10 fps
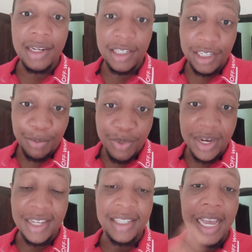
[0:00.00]

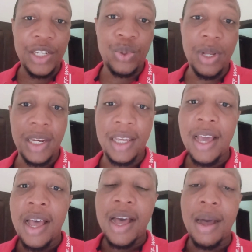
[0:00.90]
shipping is actually
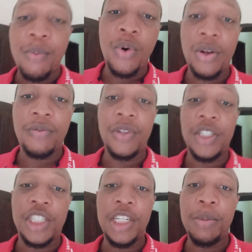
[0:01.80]
one of the
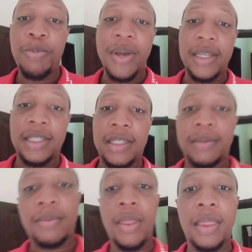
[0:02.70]

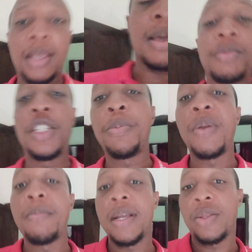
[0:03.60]
cheapest
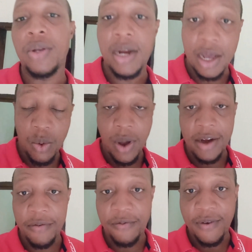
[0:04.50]
shipping method that are
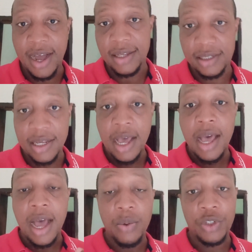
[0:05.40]
quite fast,
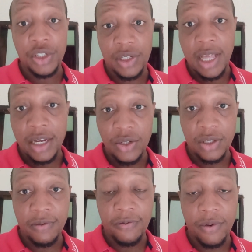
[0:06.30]
which you start
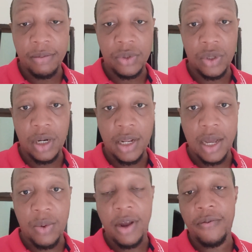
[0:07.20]
using from today. They
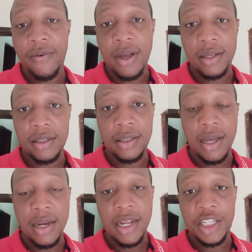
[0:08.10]
are quite fast
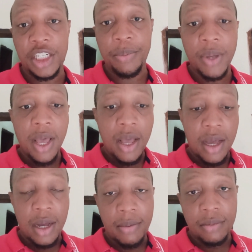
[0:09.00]
and they're cheap.
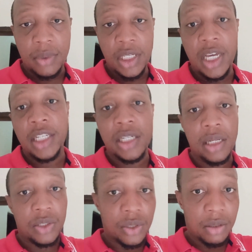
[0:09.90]

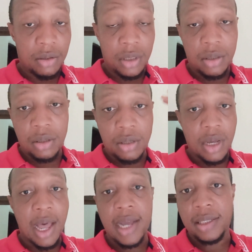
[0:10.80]
DHL is on
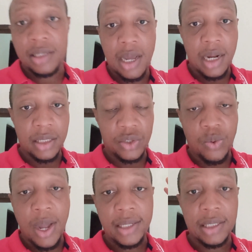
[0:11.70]
the high side, is
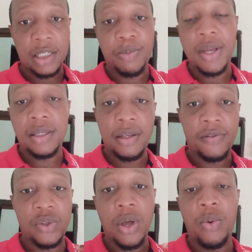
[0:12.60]
quite
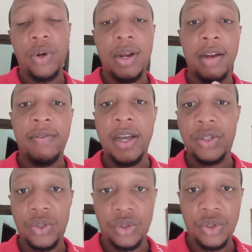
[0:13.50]
expensive, so I wouldn't
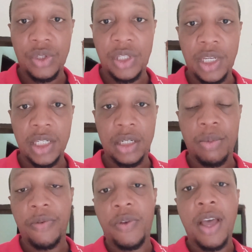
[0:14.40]
advise you to use
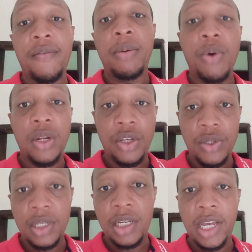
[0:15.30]
DHL. But if you have the money
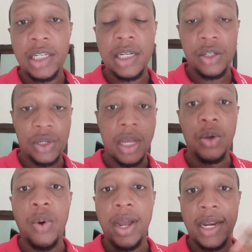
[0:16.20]
using DHL, you can
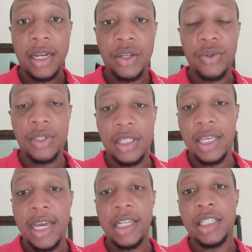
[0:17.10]
go ahead and use
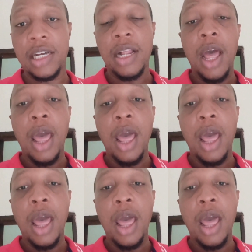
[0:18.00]
DHL.